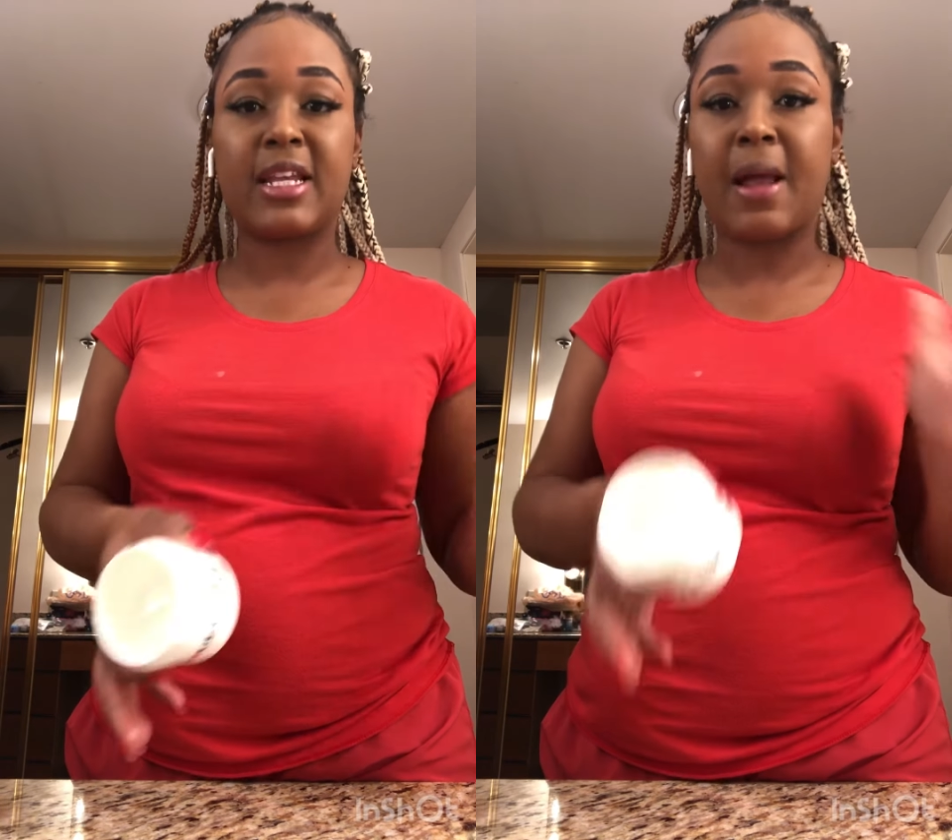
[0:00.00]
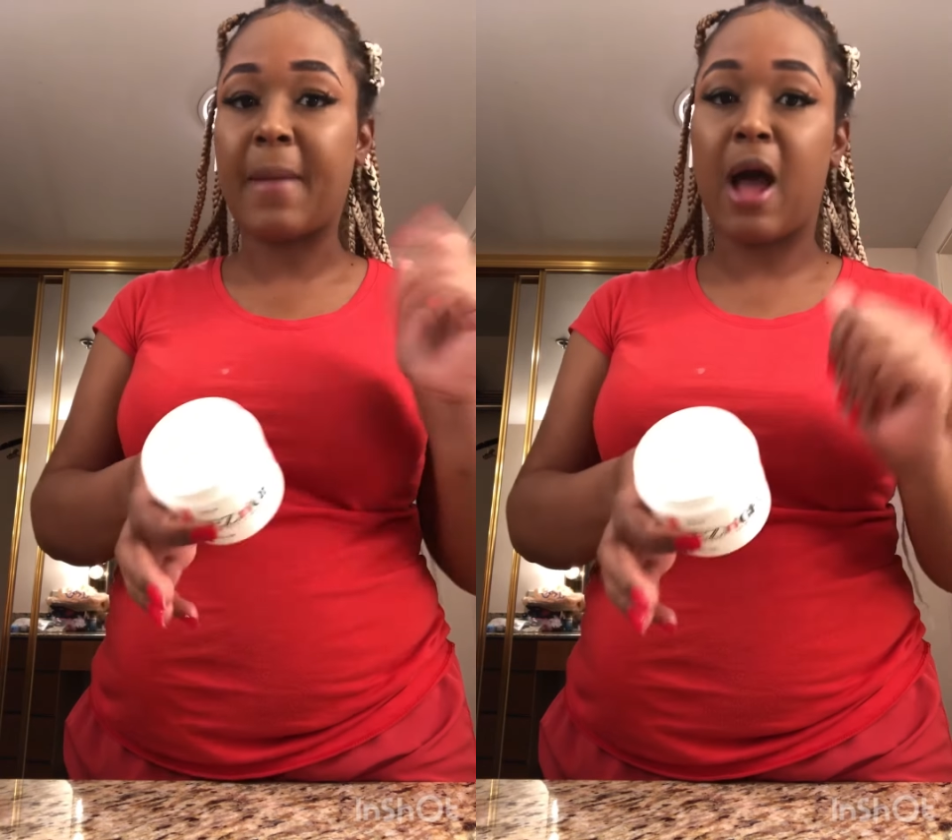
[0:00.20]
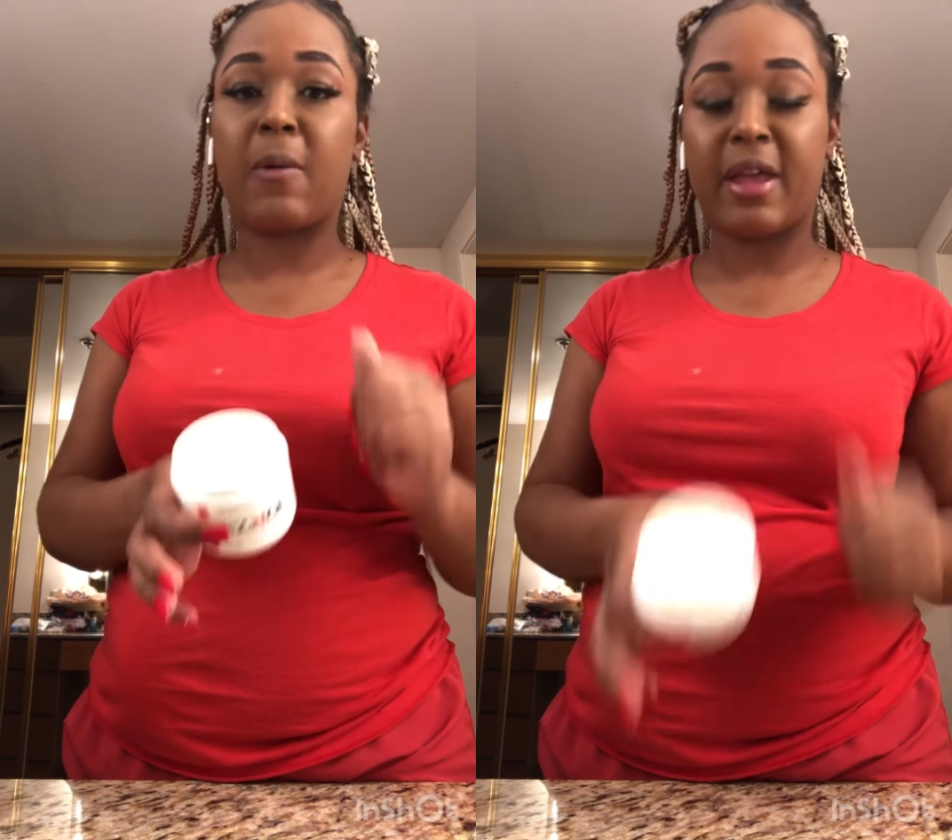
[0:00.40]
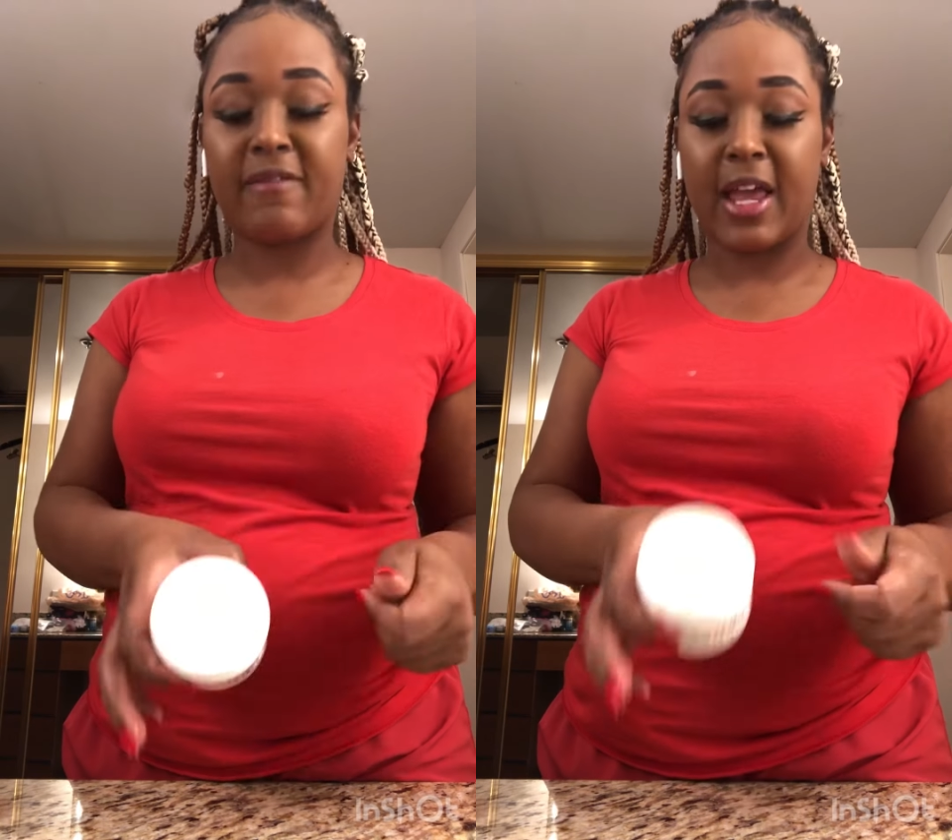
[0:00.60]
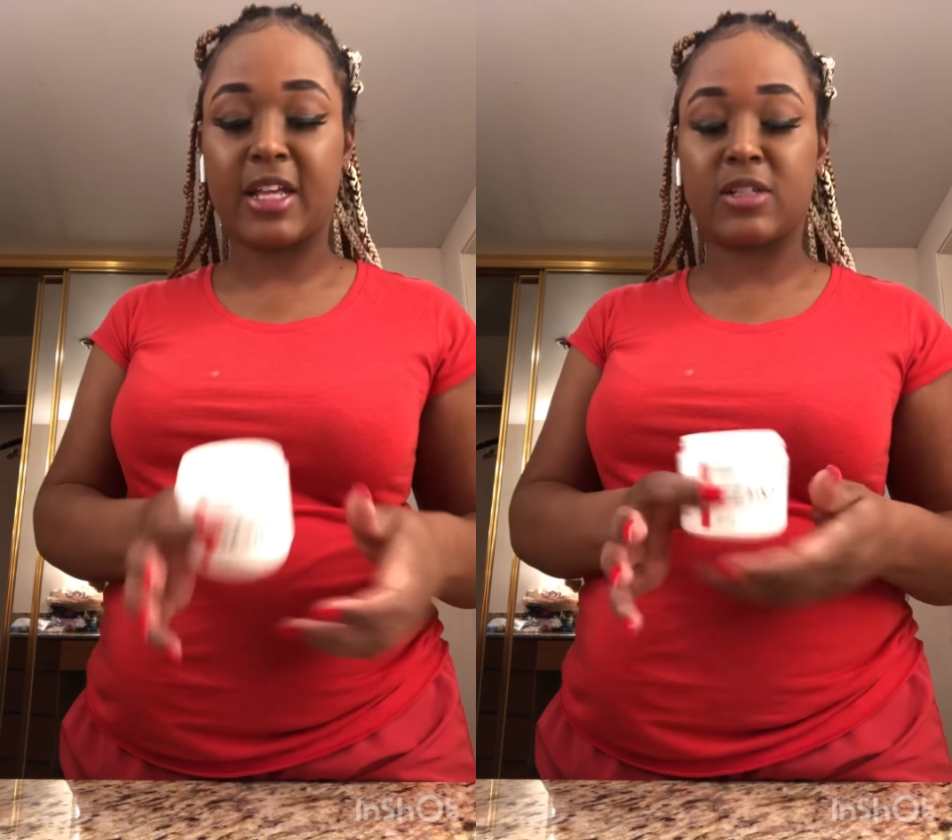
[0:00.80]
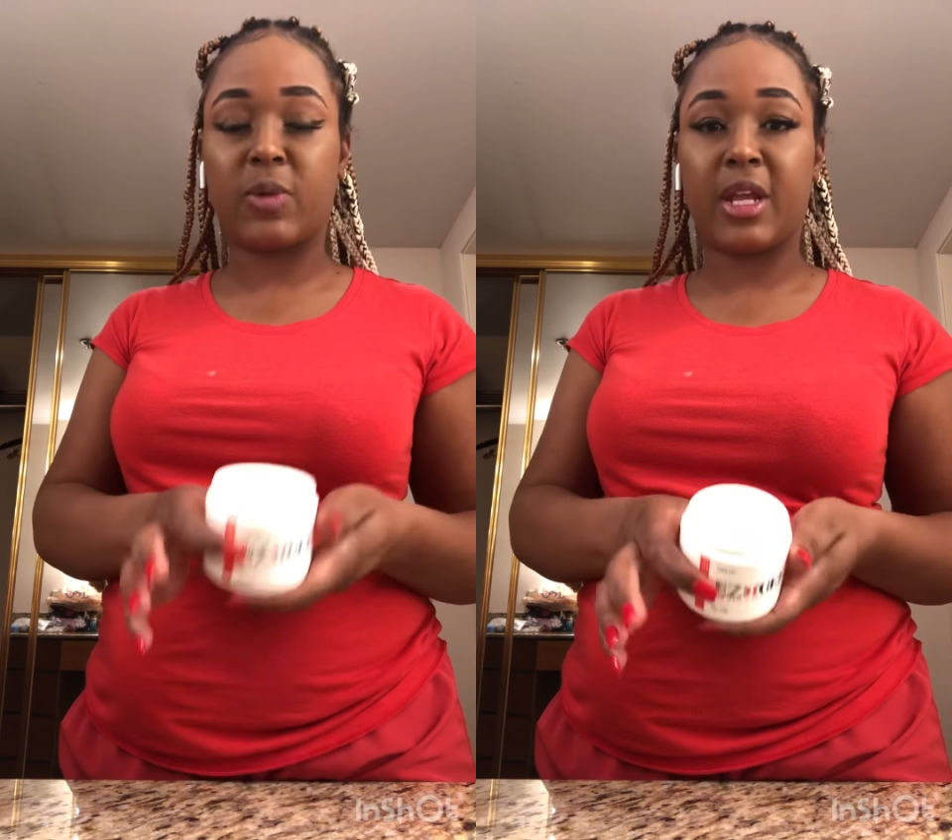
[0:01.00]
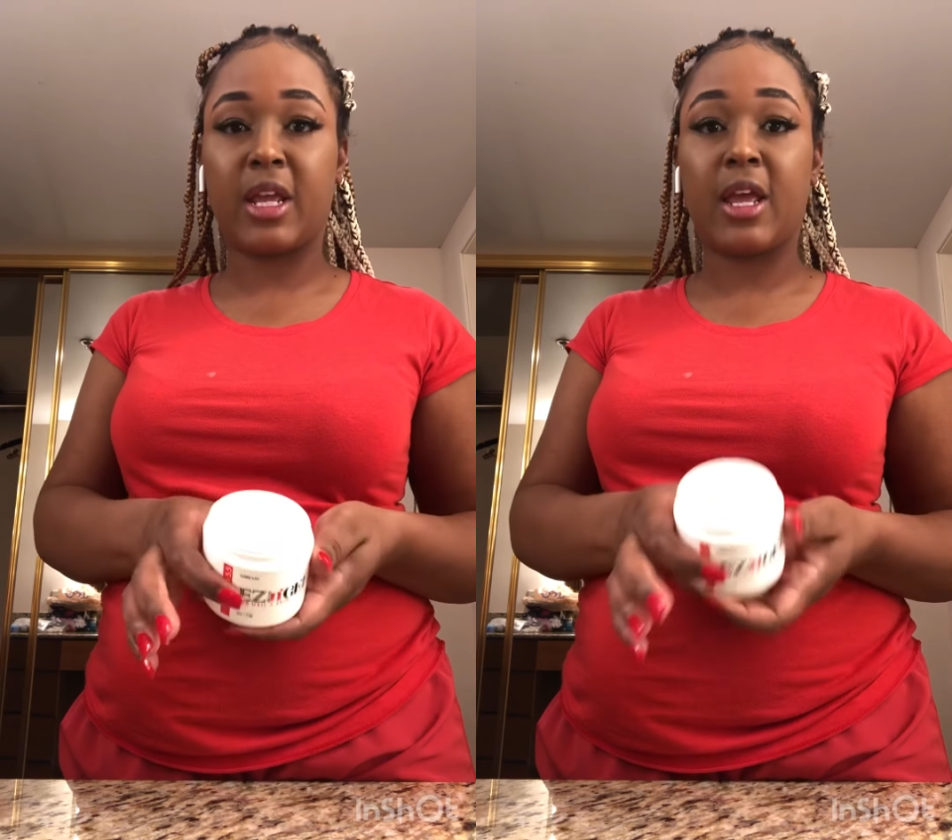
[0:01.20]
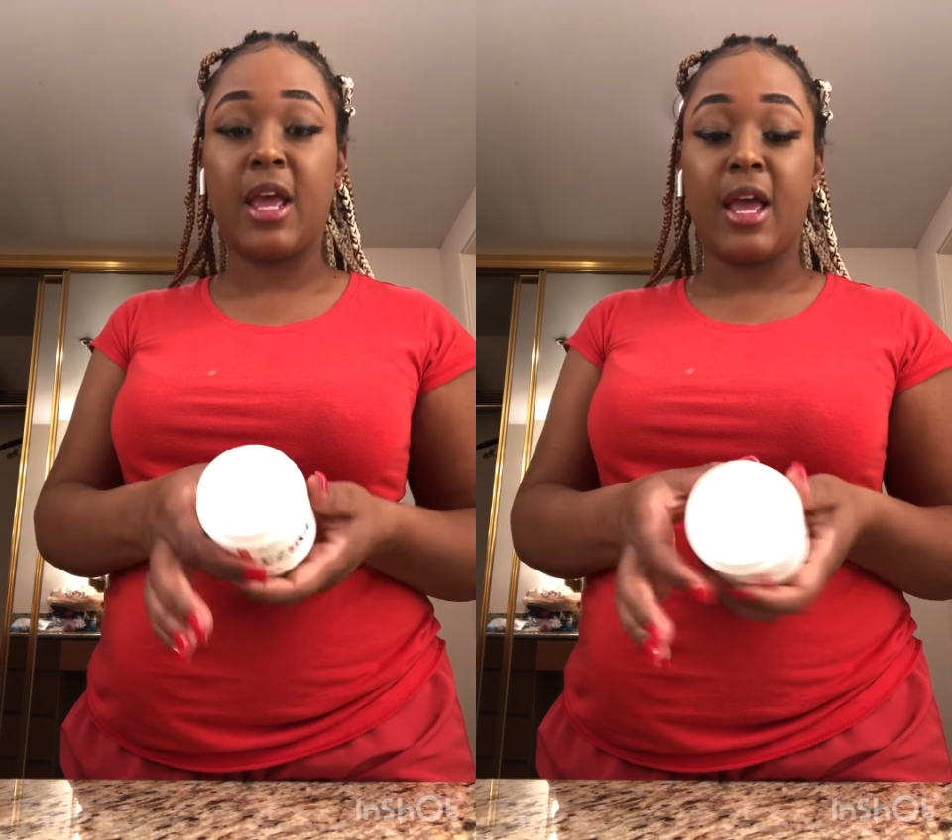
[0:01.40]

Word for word: I'm always in Vegas with it.